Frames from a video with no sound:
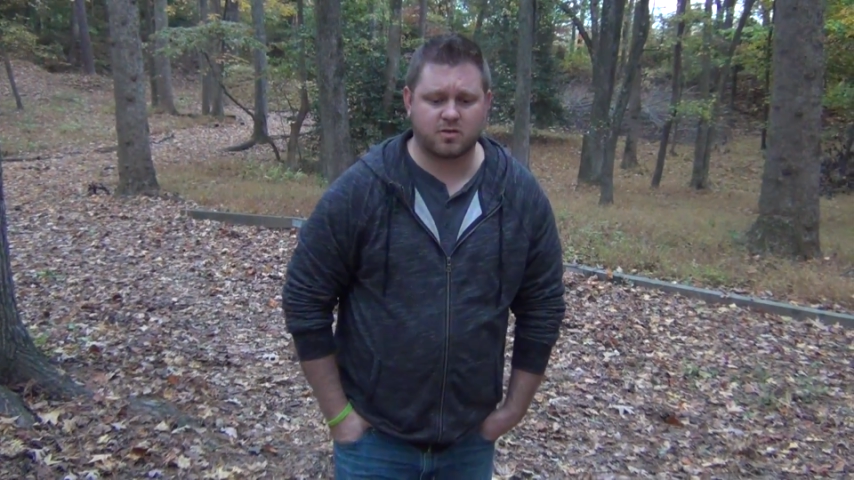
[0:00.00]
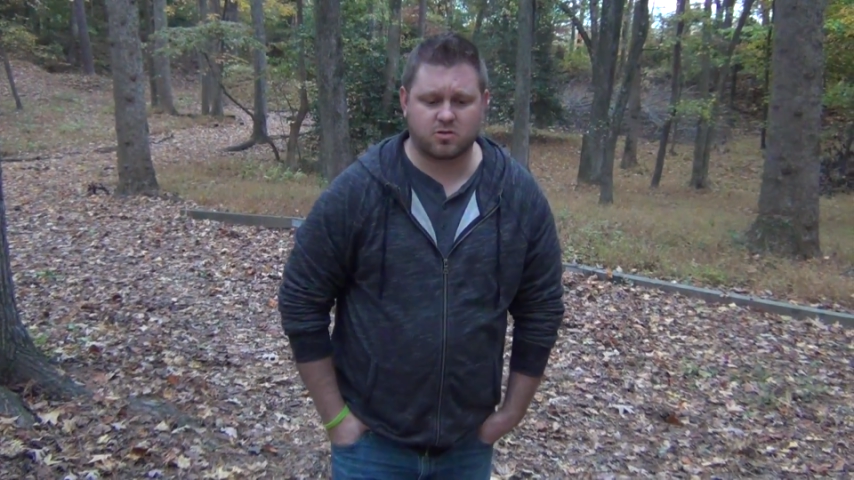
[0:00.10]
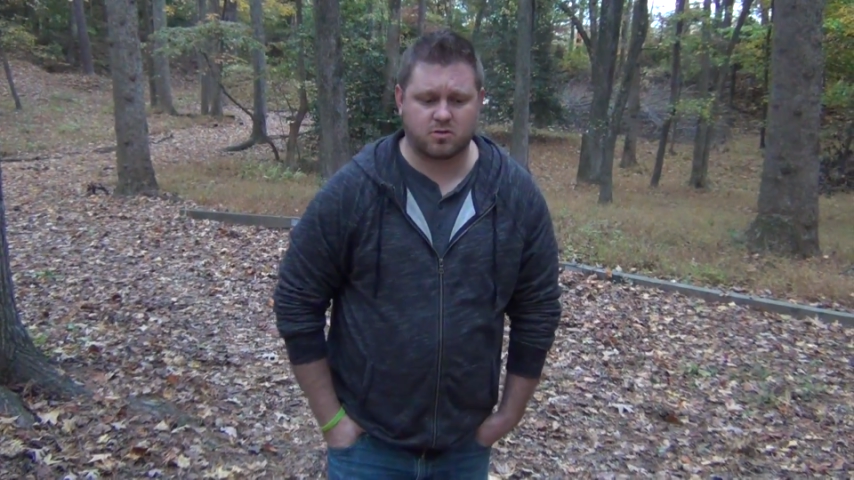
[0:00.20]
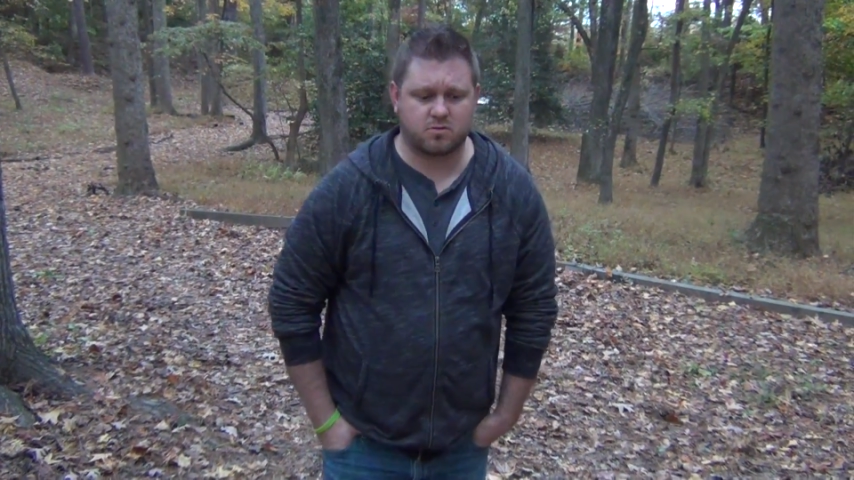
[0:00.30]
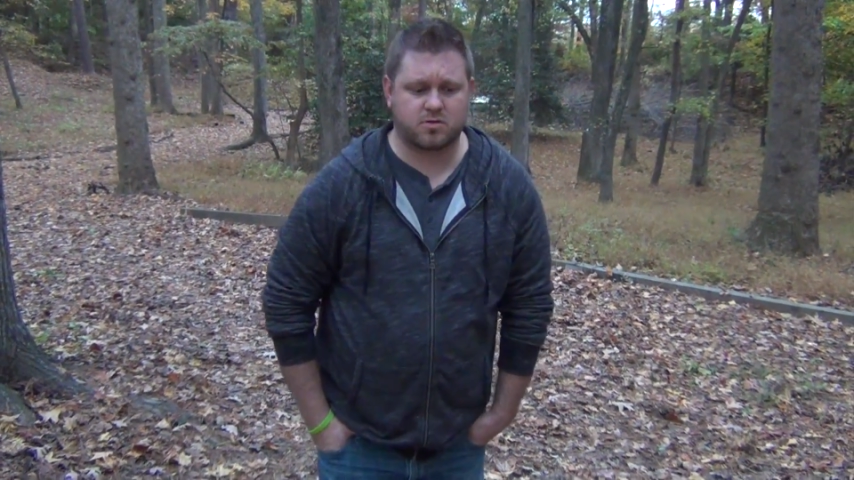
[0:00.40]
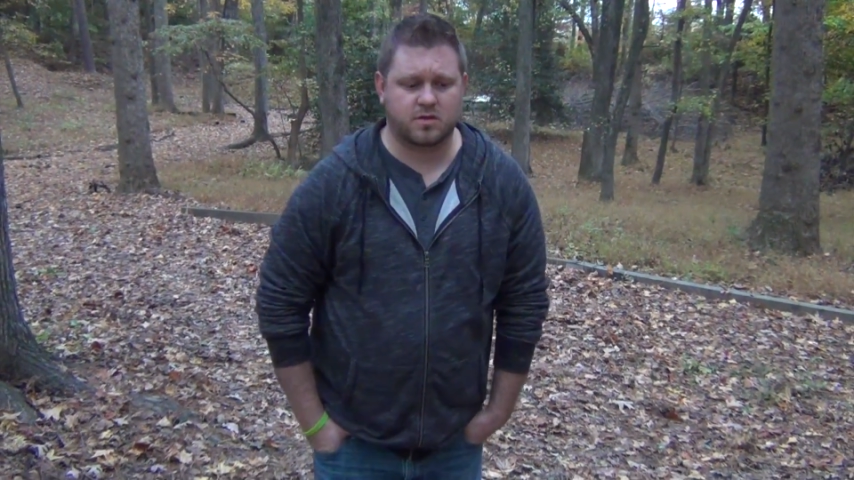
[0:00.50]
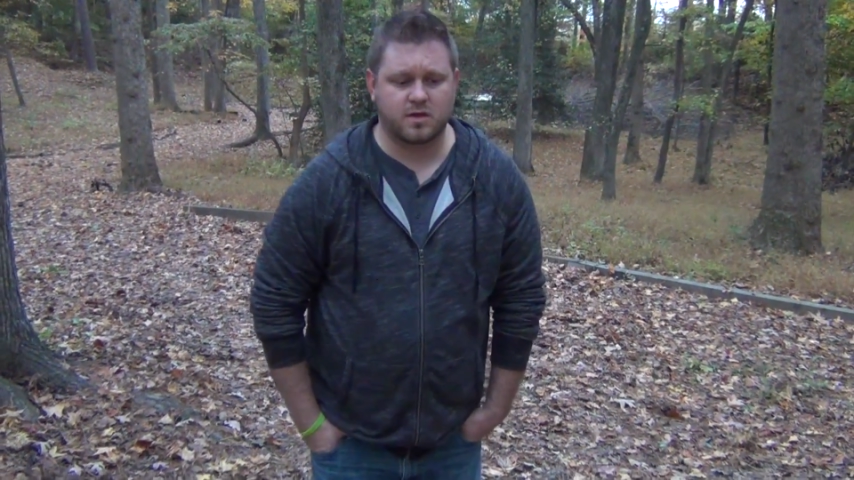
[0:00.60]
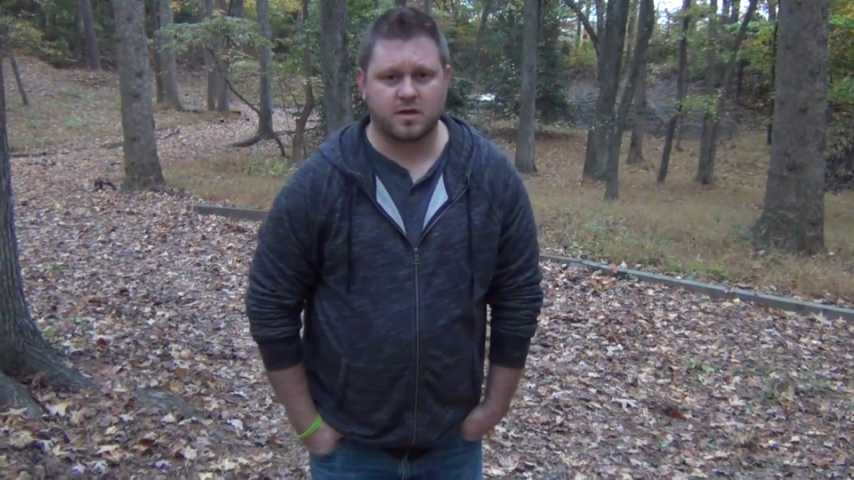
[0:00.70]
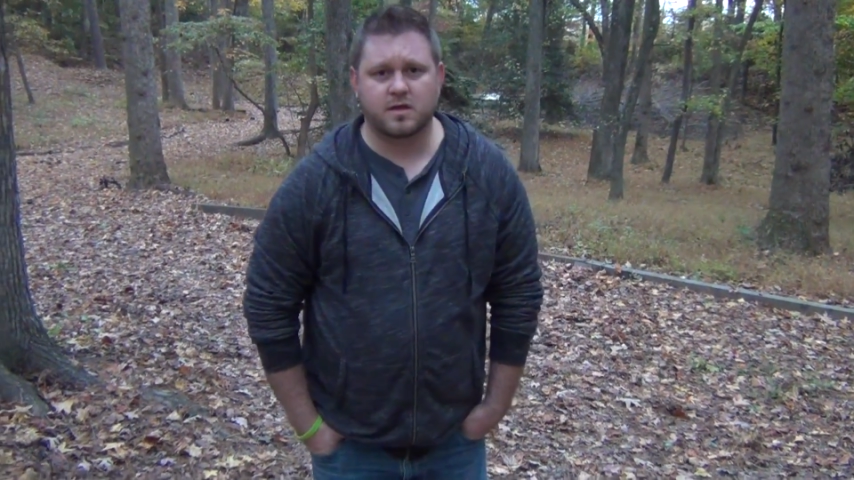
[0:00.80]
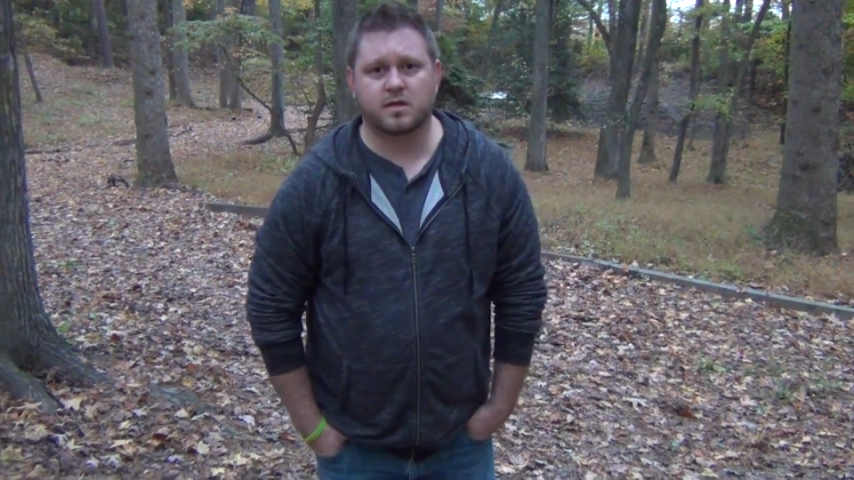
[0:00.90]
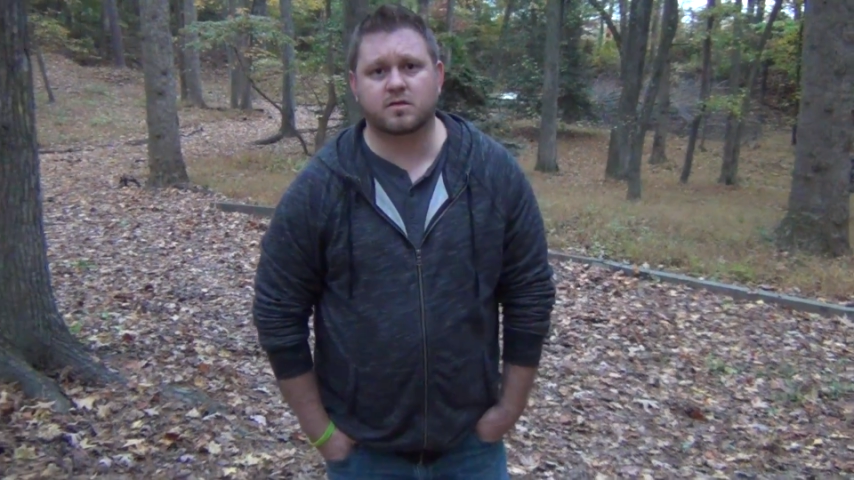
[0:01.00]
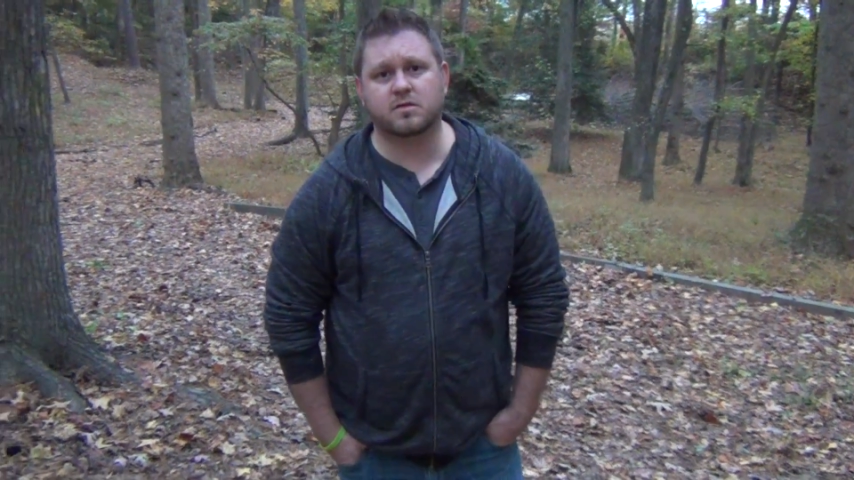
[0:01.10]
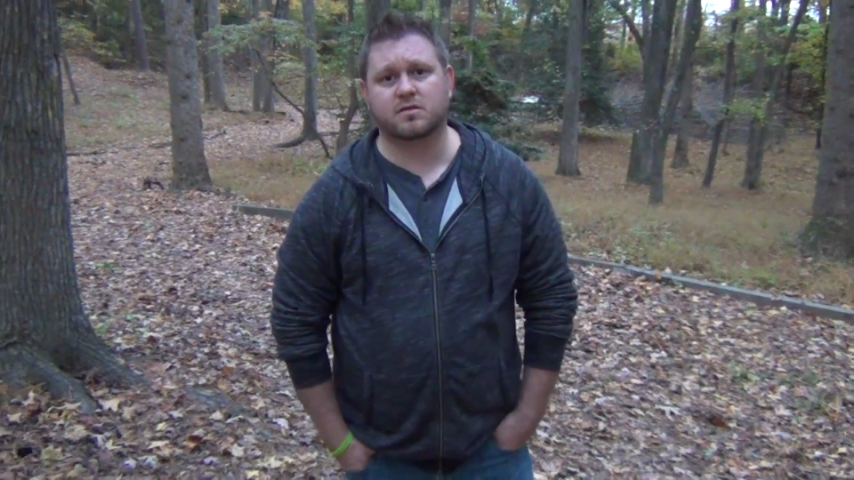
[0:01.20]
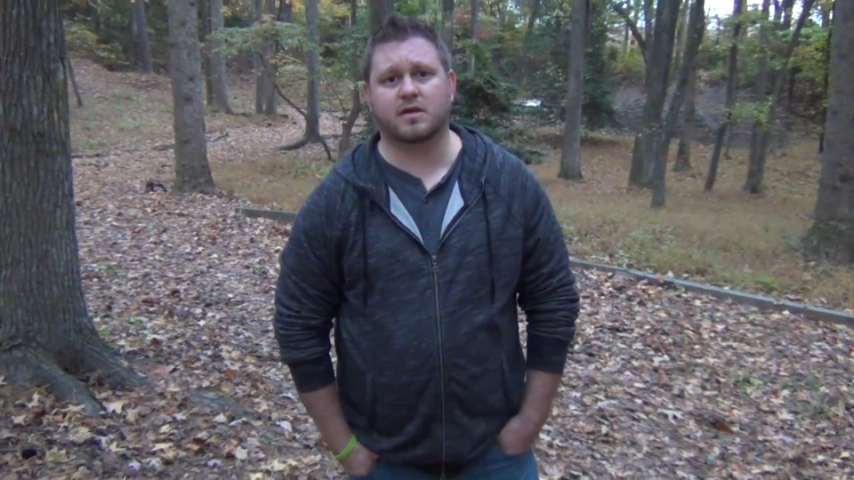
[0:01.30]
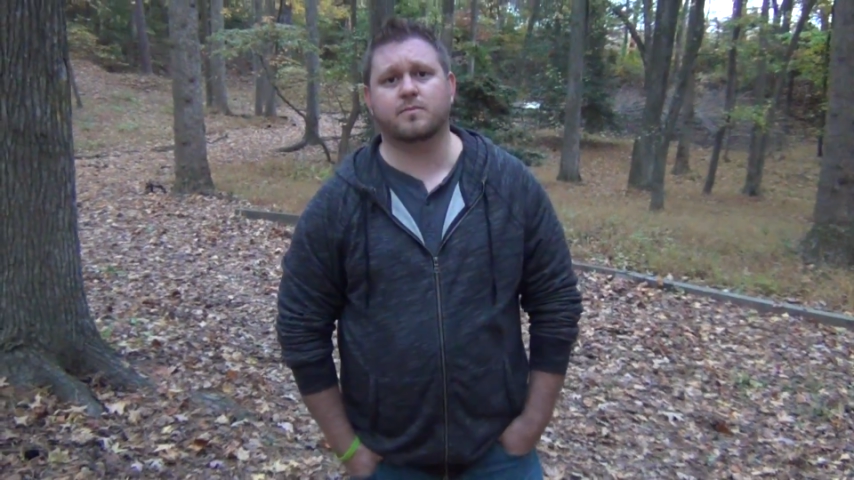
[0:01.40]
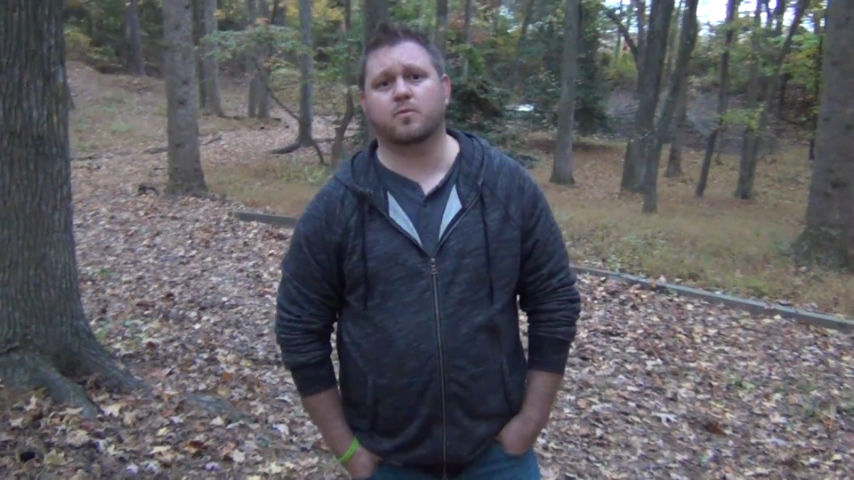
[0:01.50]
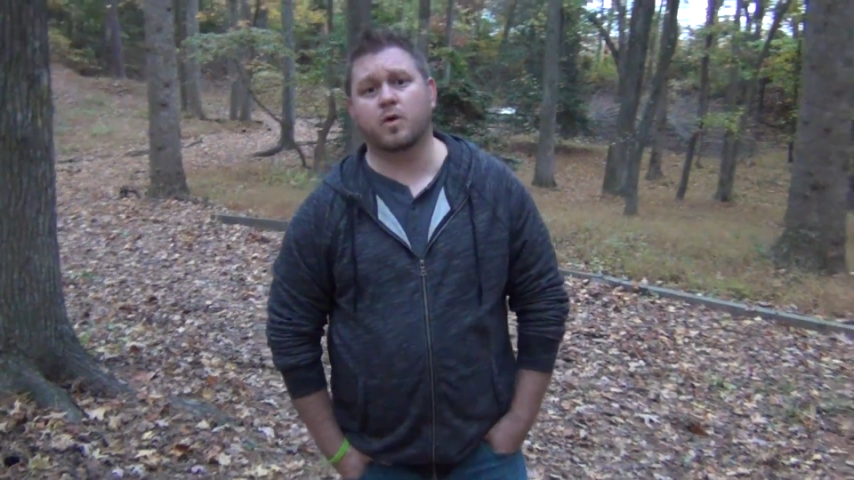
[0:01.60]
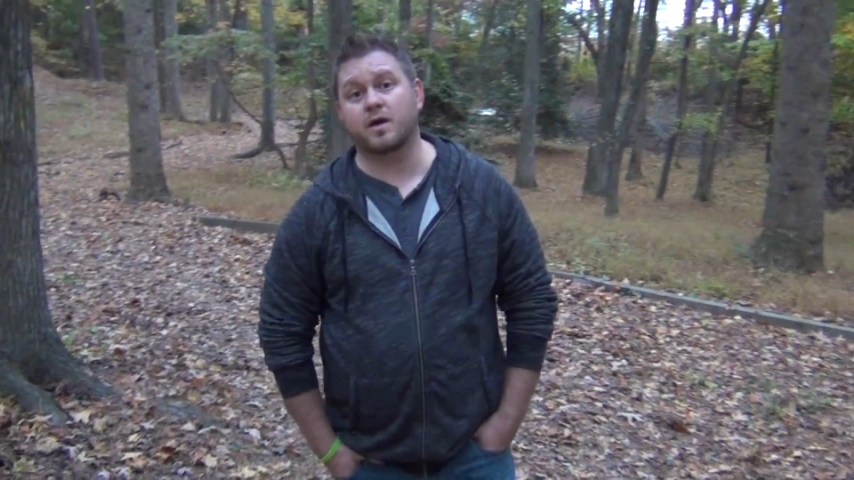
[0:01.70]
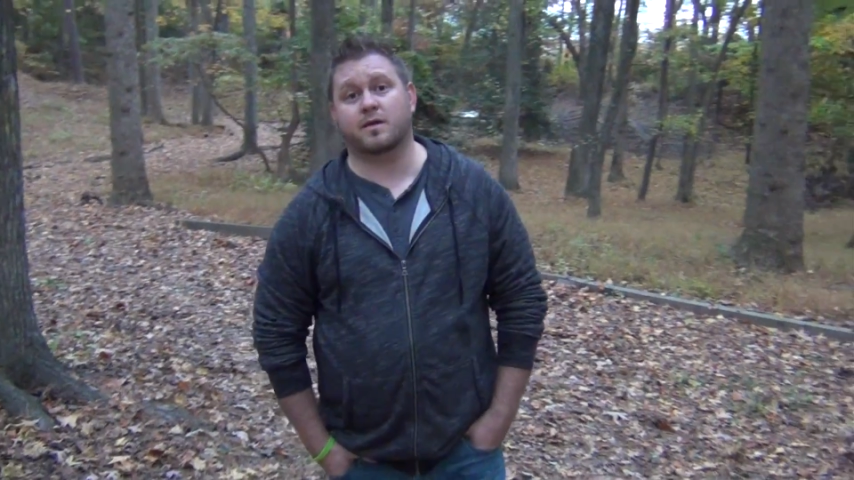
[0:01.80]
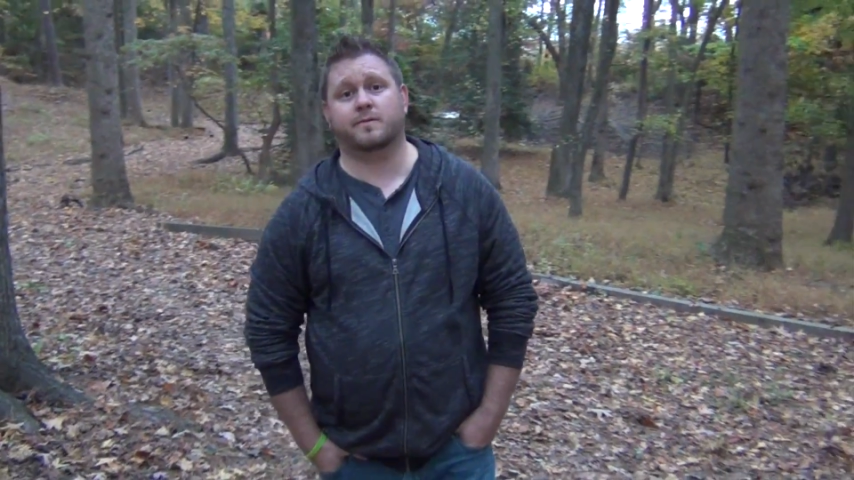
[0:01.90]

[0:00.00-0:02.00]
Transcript: and church is the same way.